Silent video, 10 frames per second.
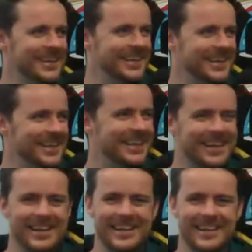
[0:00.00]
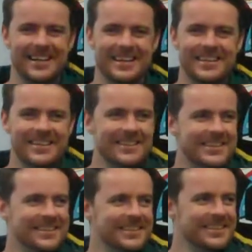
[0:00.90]

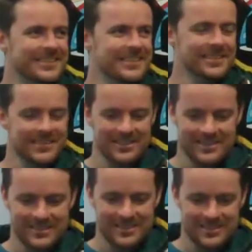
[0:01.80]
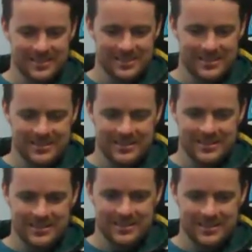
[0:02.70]

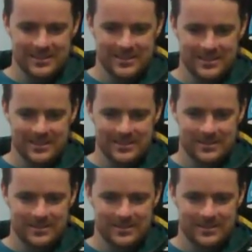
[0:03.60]
No words are spoken by the person on screen.